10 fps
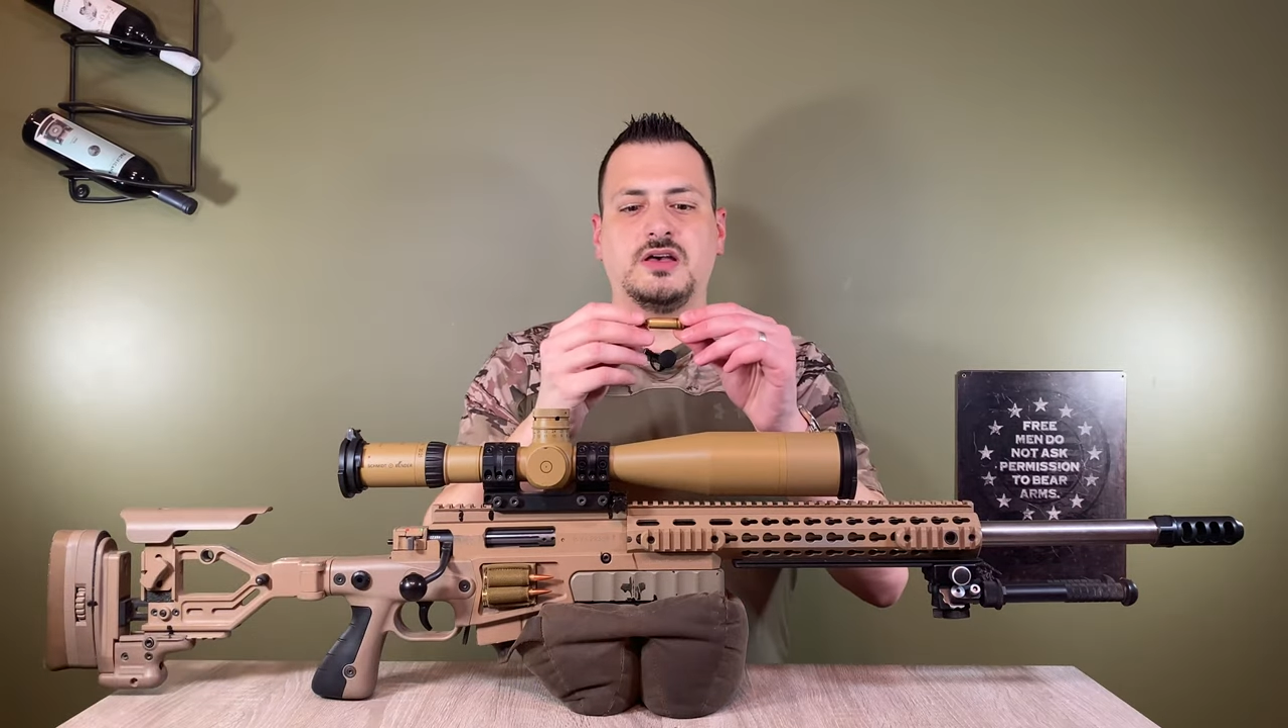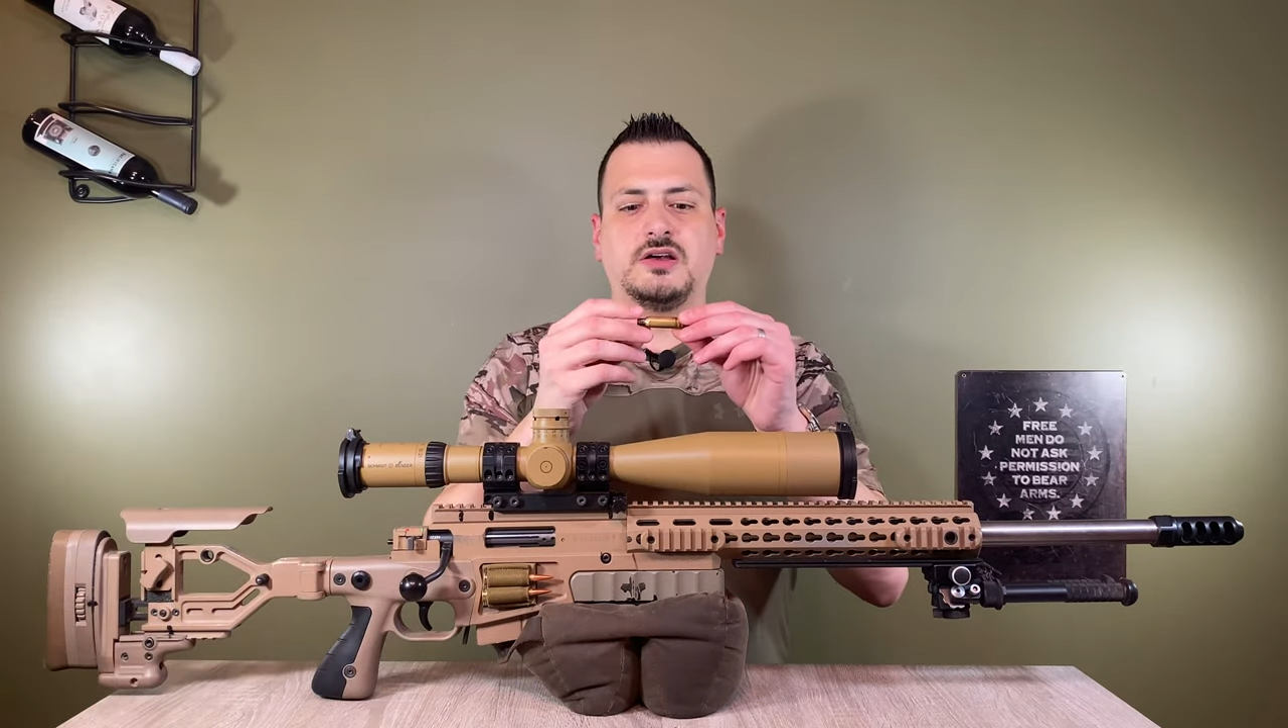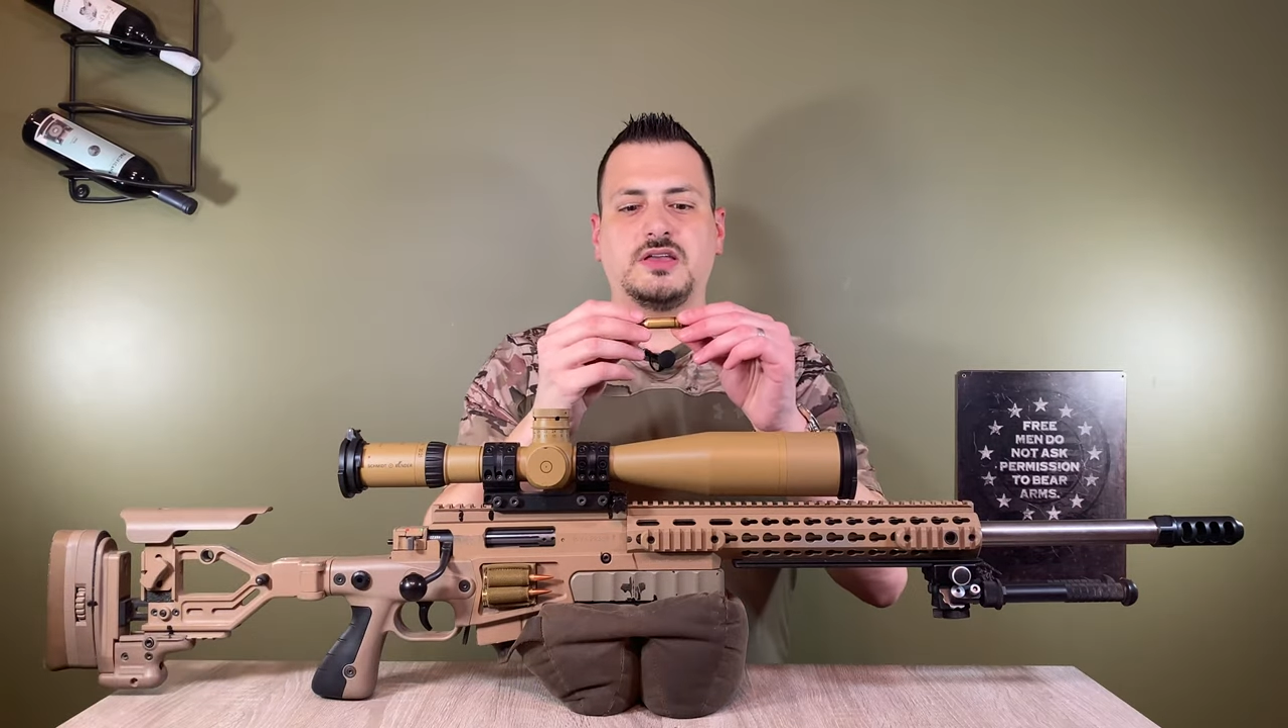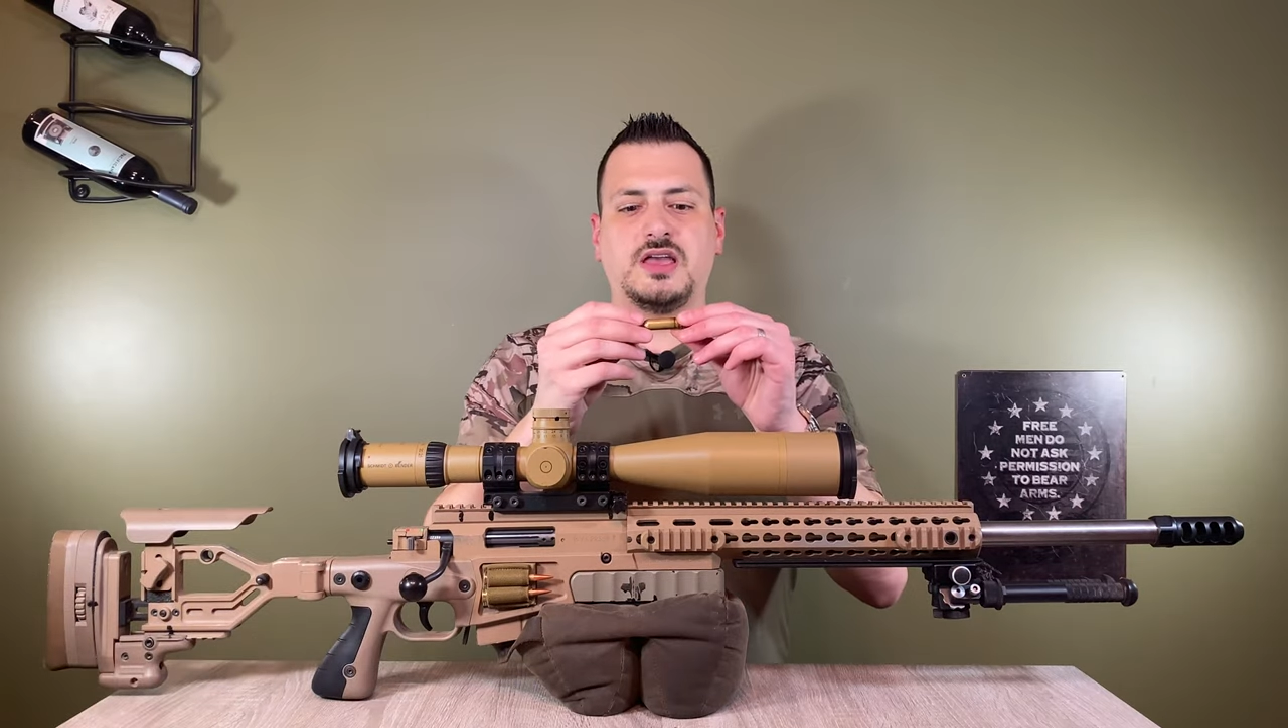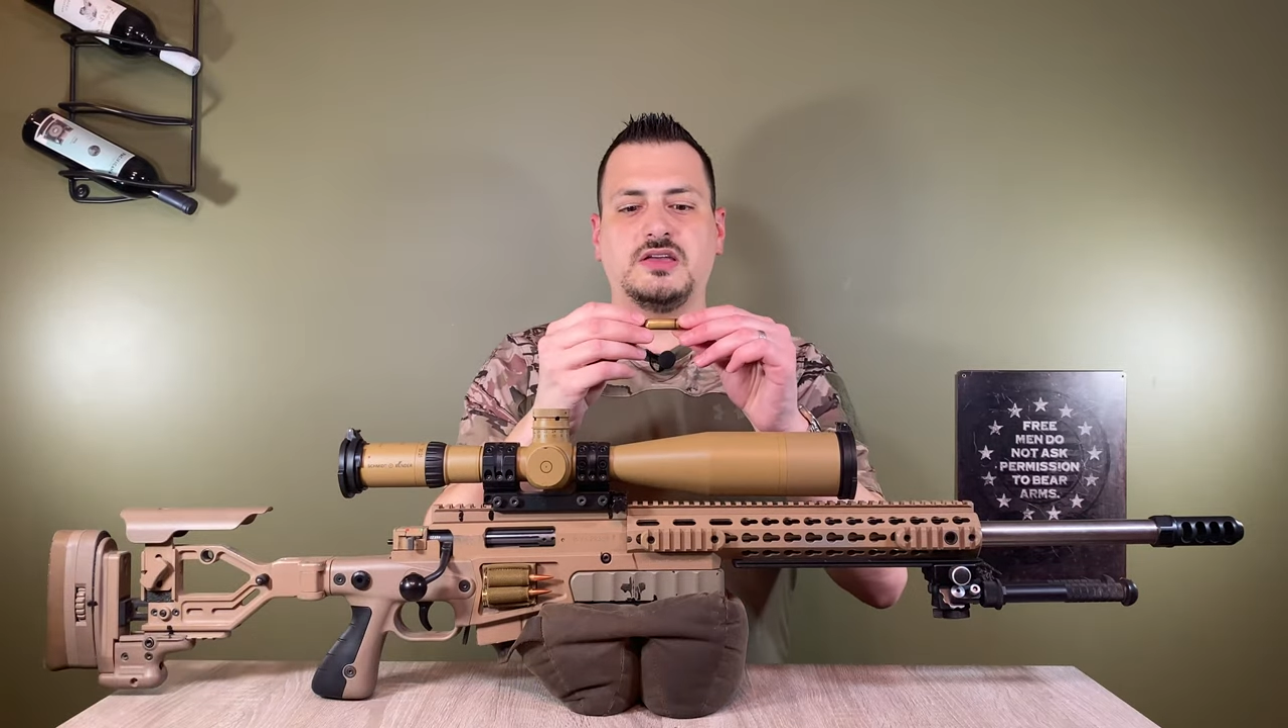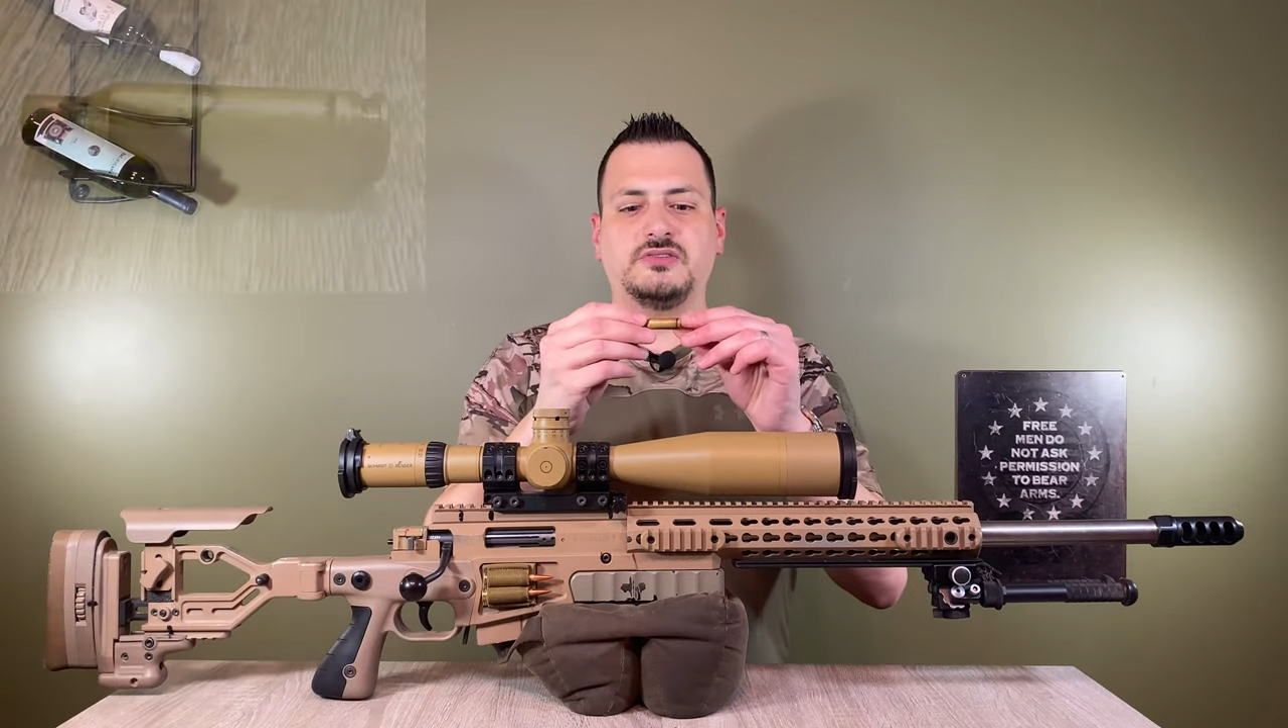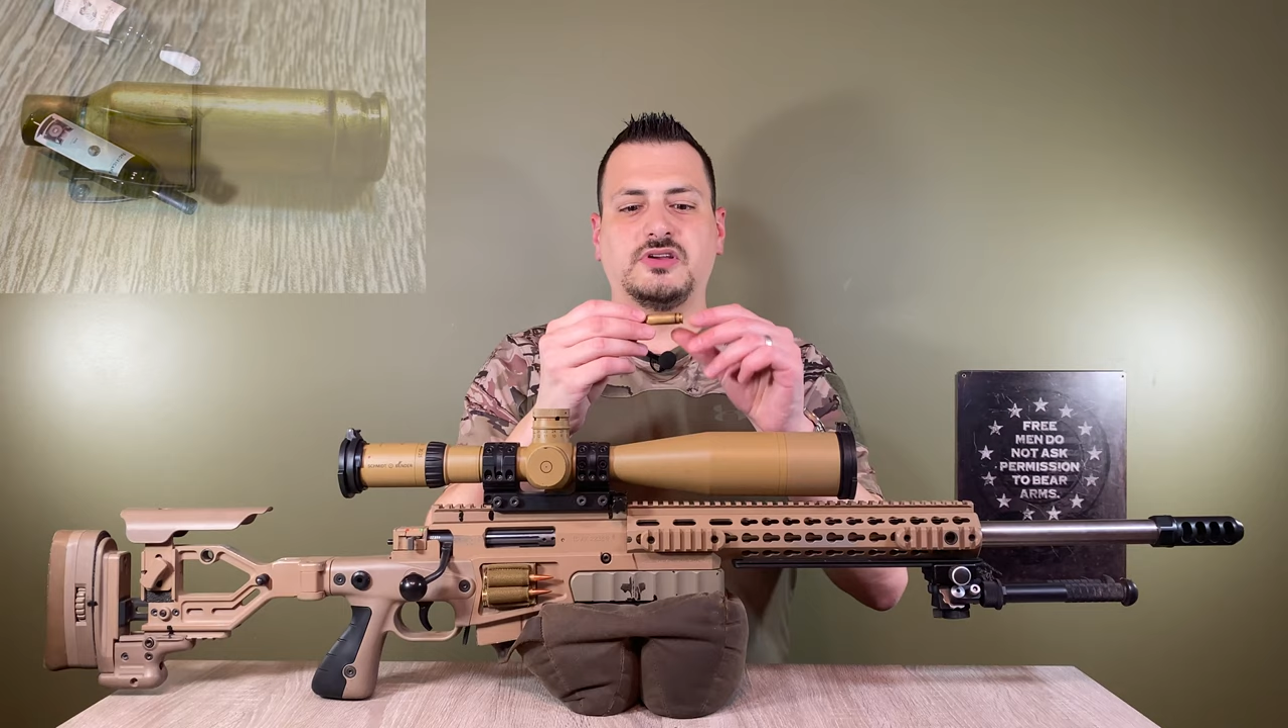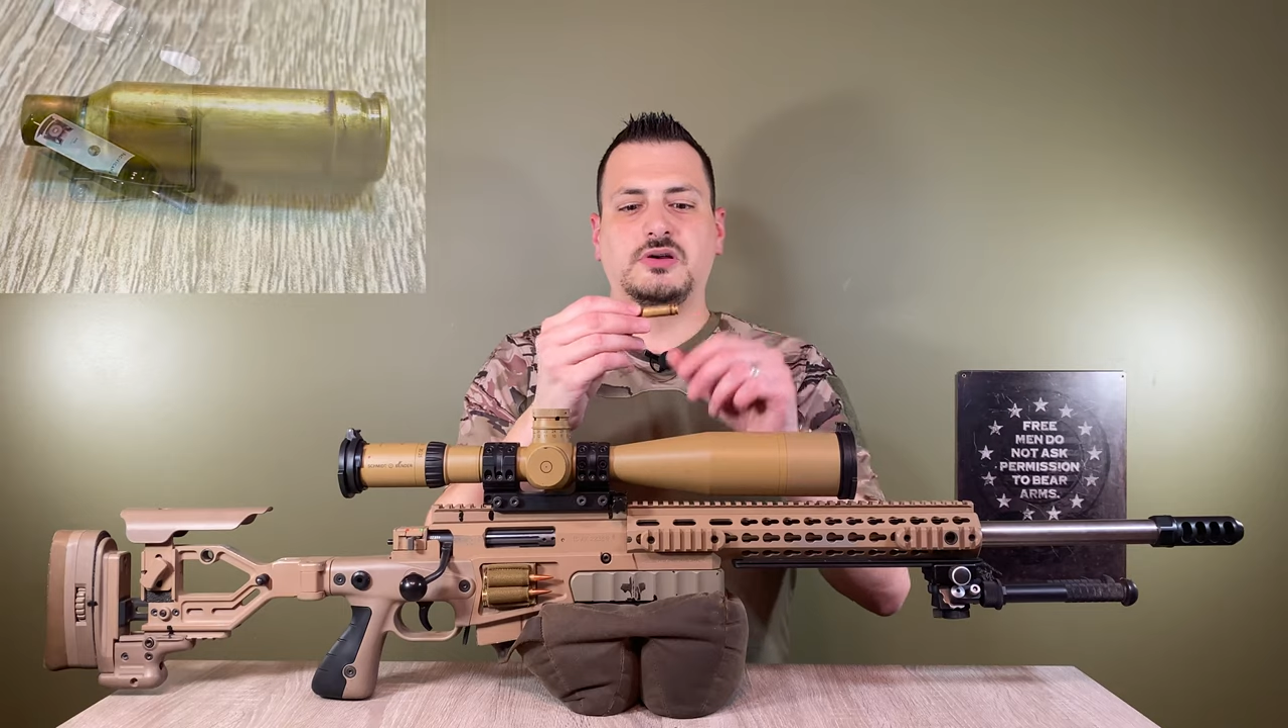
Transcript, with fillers: a case